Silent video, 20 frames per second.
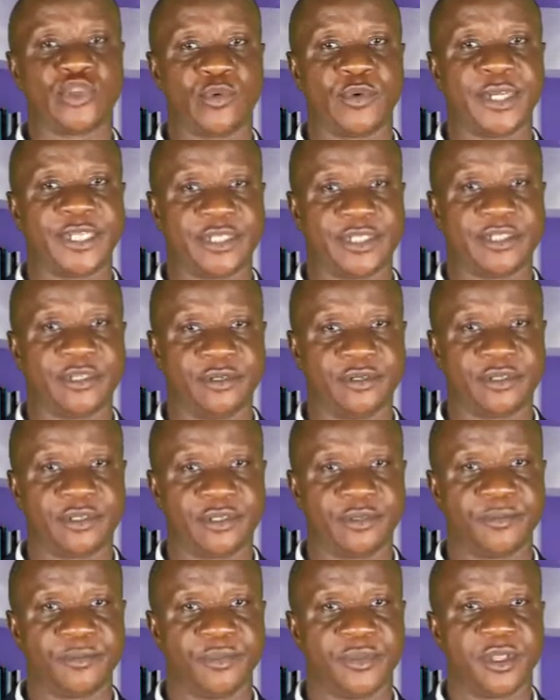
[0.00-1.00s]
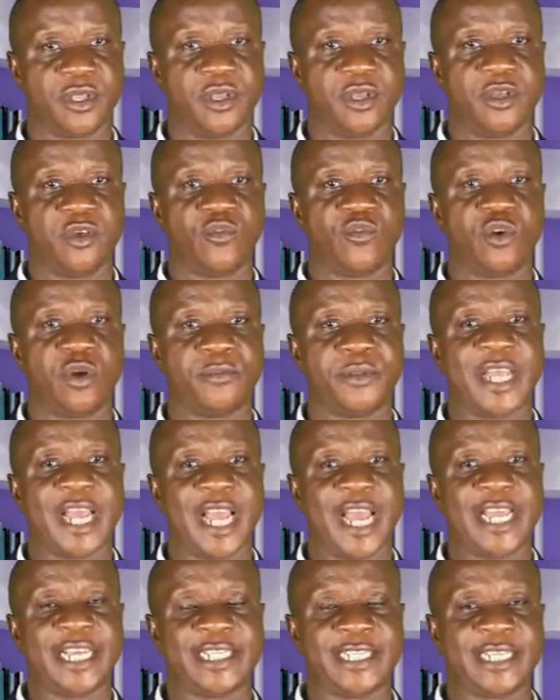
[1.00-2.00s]
questions. From there,
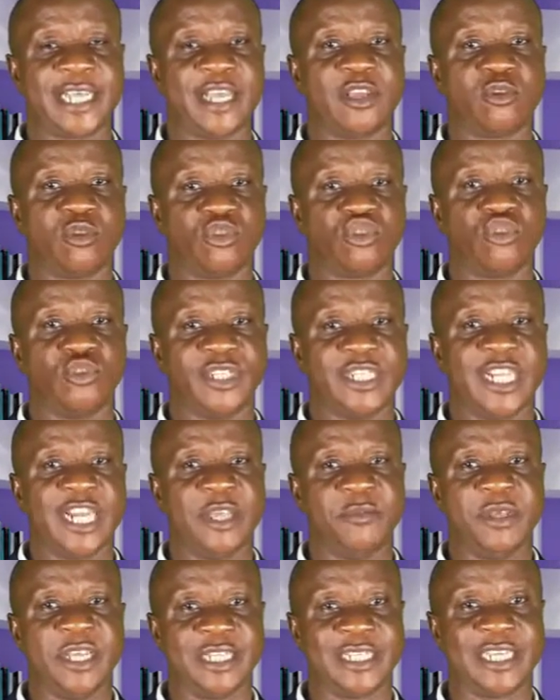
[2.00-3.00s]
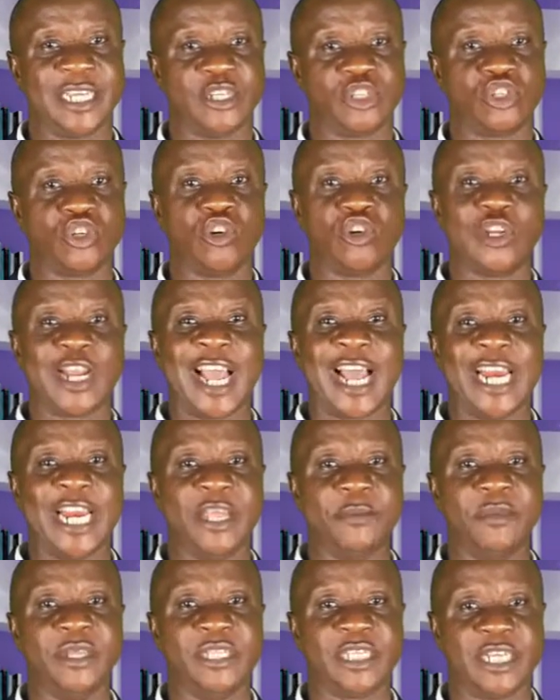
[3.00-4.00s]
I say you go to delimitation and
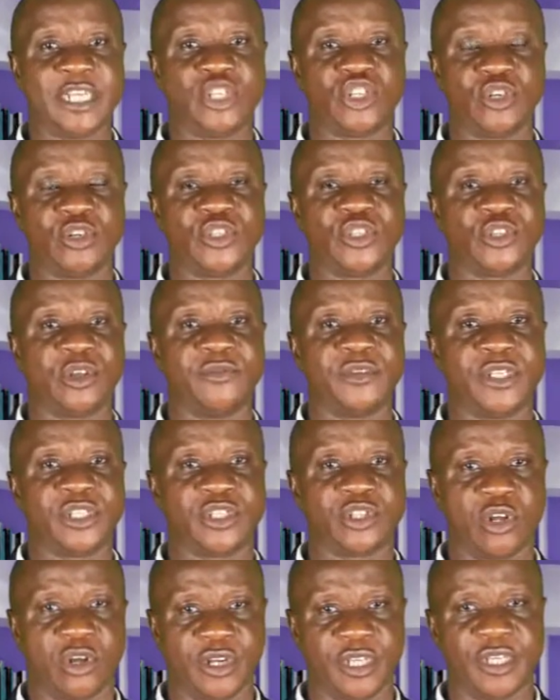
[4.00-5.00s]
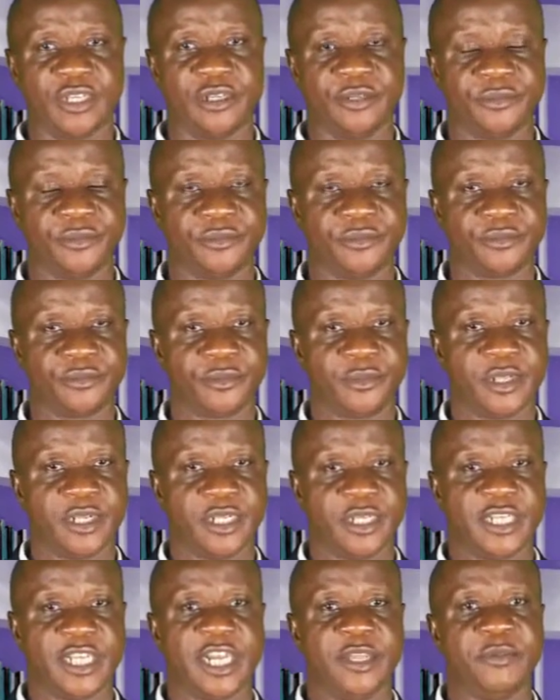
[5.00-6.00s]
limitations of the study.
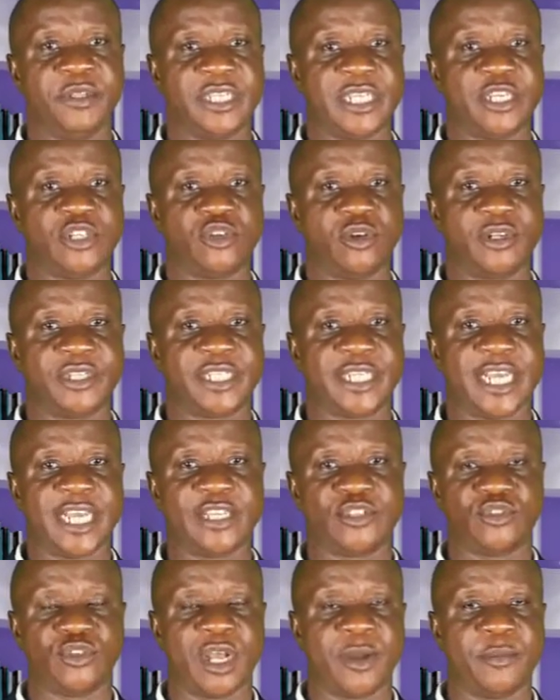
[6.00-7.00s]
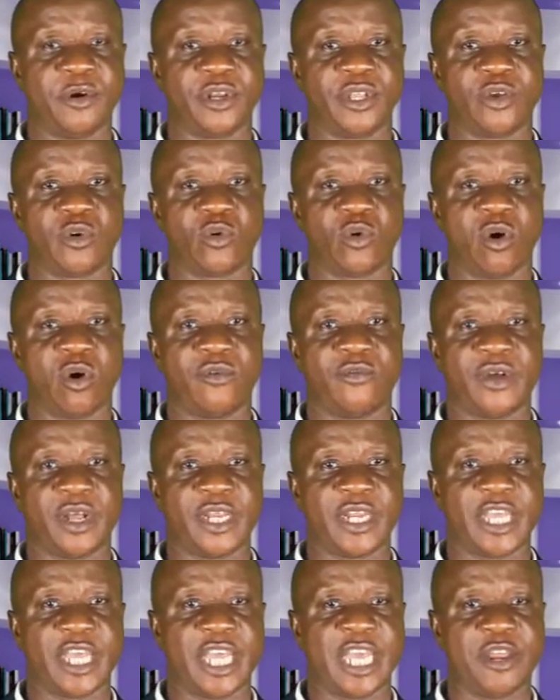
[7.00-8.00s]
Delimitation tells you about
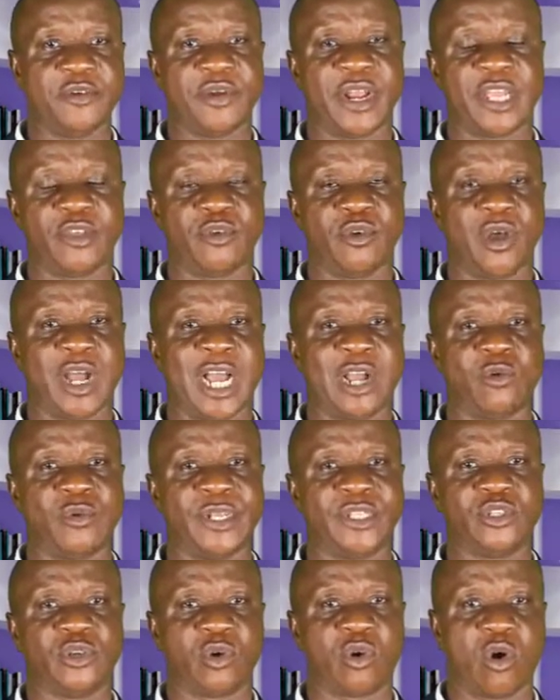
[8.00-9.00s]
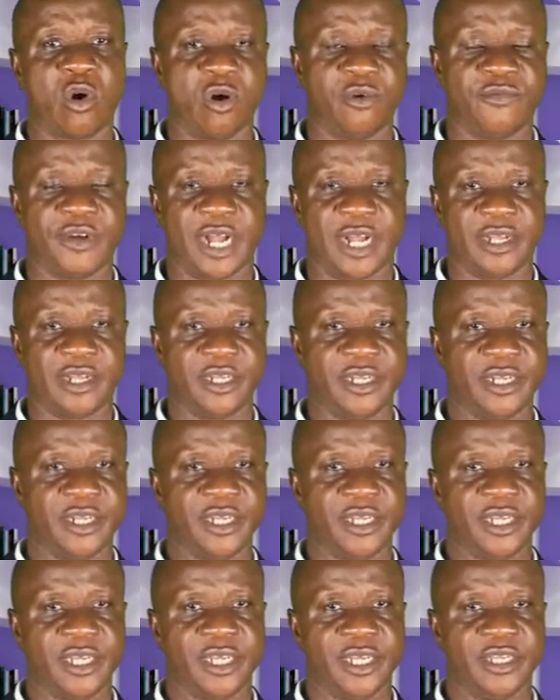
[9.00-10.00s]
the area you are going to cover.
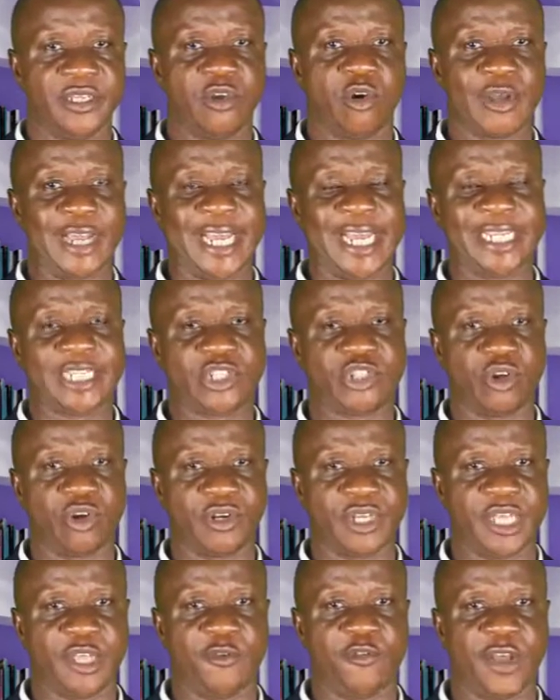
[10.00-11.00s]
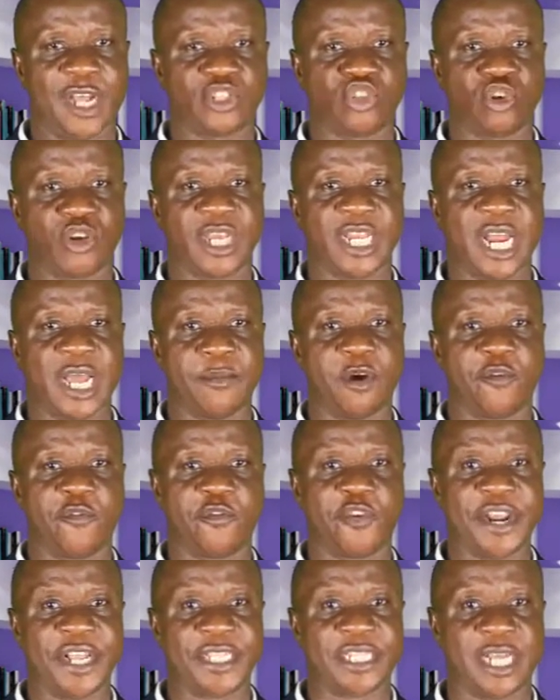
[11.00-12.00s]
Your case study, if you are talking about
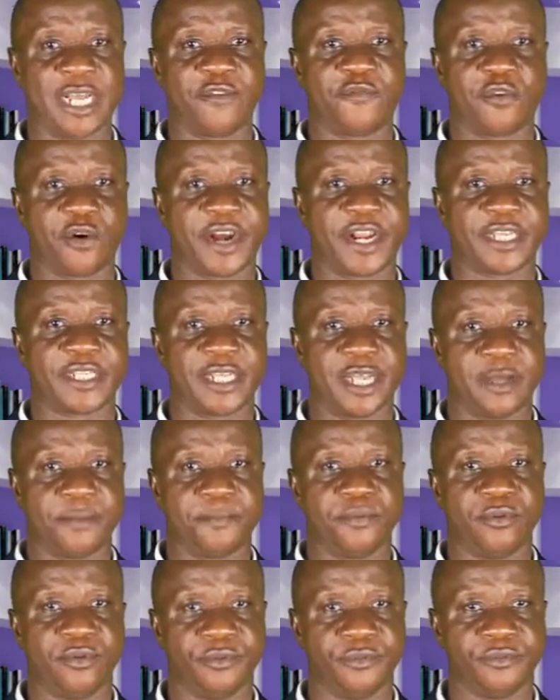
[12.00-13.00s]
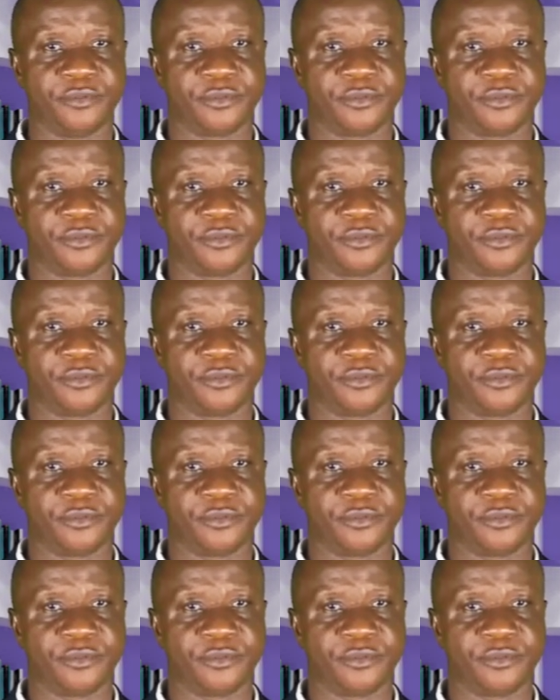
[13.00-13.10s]
Freetown, for example,